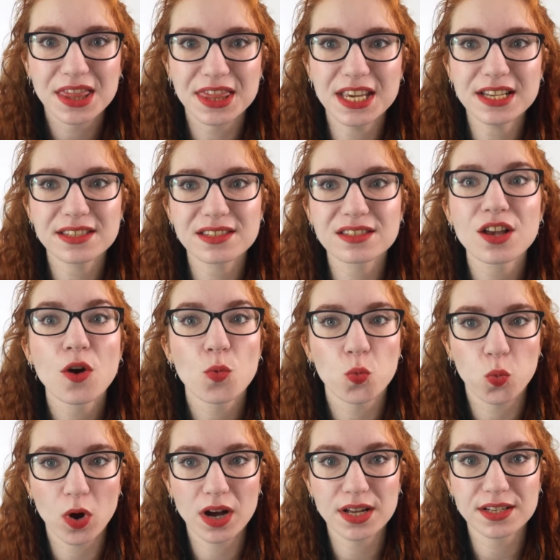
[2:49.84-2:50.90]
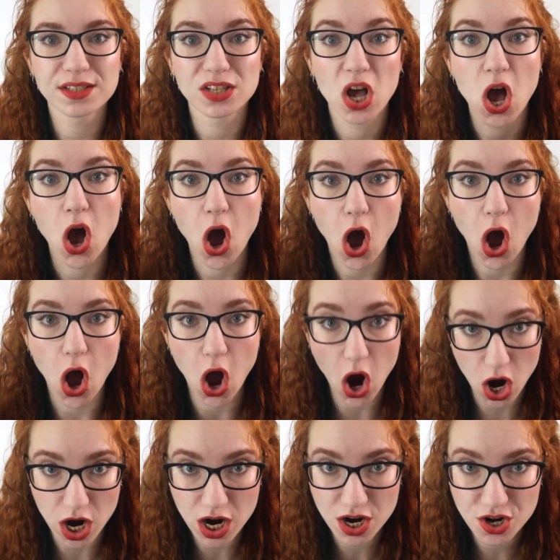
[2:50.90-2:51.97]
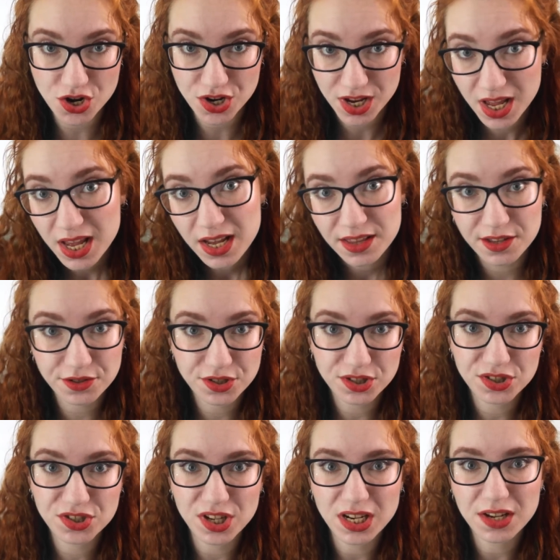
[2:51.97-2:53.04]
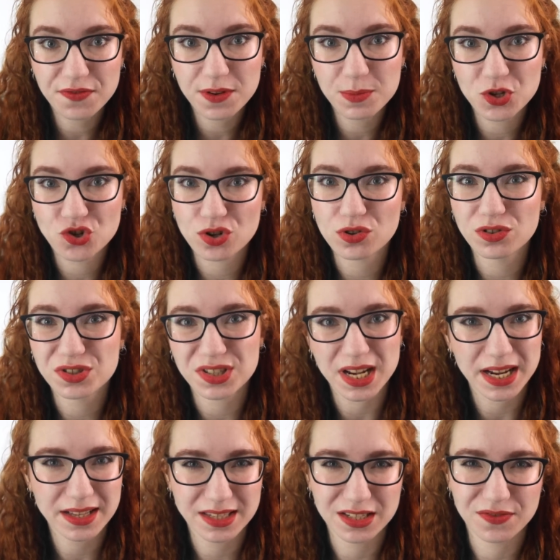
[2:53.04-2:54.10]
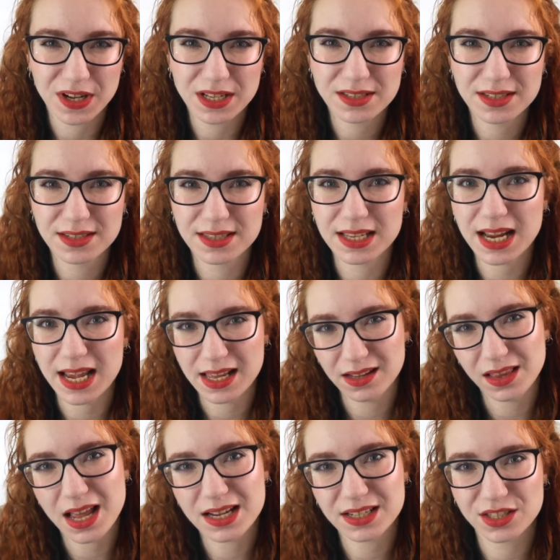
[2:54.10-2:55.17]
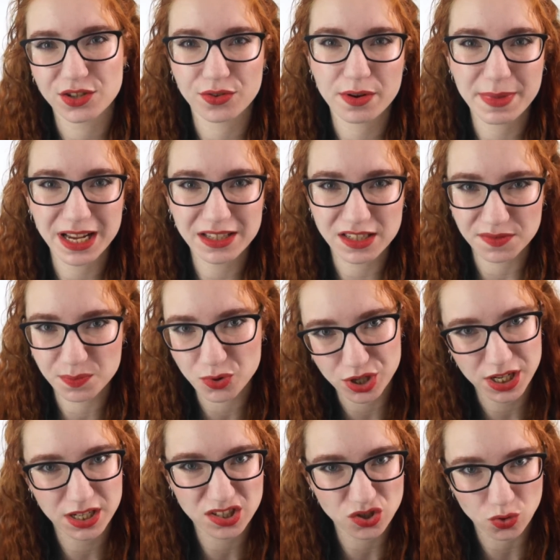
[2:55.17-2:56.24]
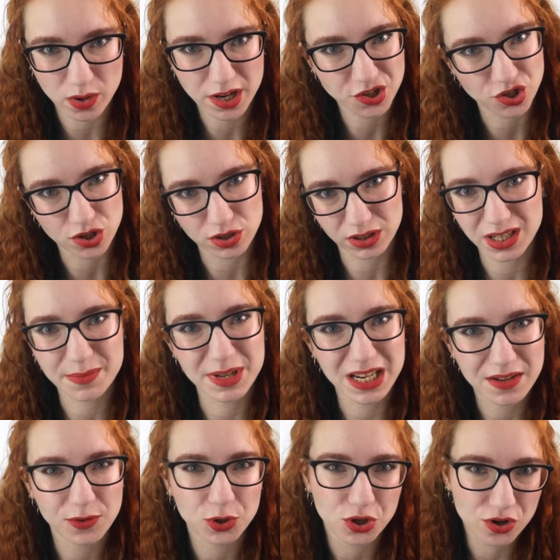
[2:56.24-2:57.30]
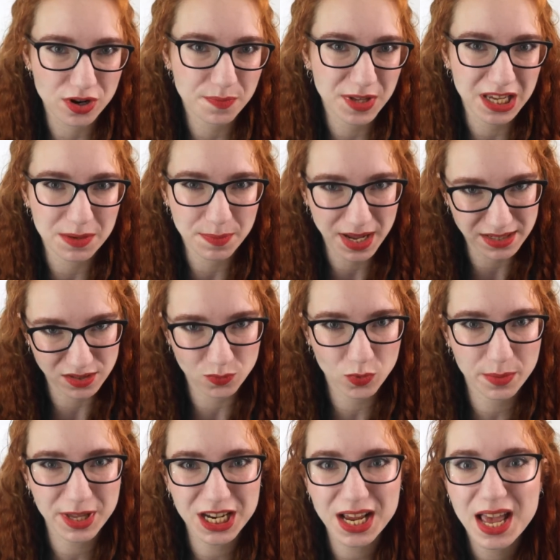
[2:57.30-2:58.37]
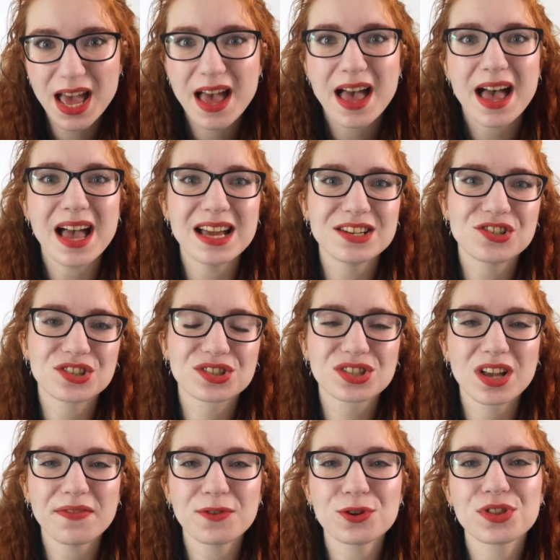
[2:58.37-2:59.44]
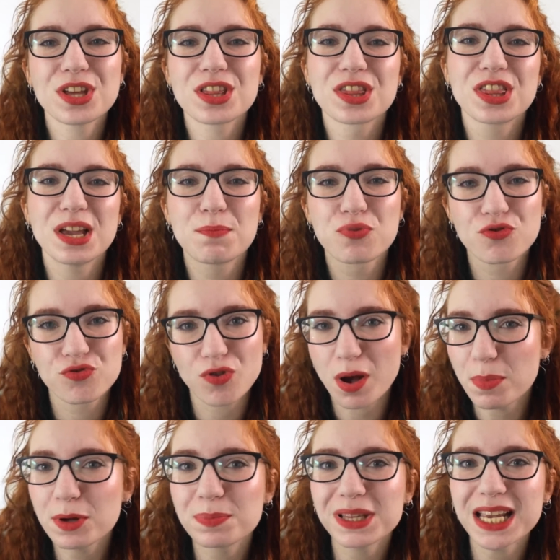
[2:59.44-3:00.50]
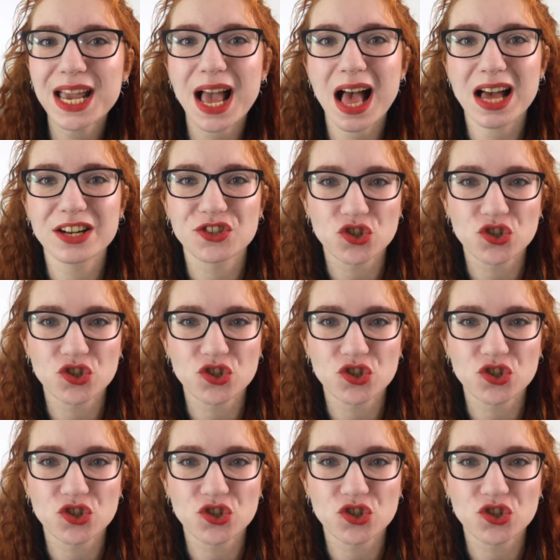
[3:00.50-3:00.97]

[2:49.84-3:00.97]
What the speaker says: This was hard. There's a study from the journal Science Advances that analyzed the remains of prehistoric to early medieval European peasant women and discovered that they probably had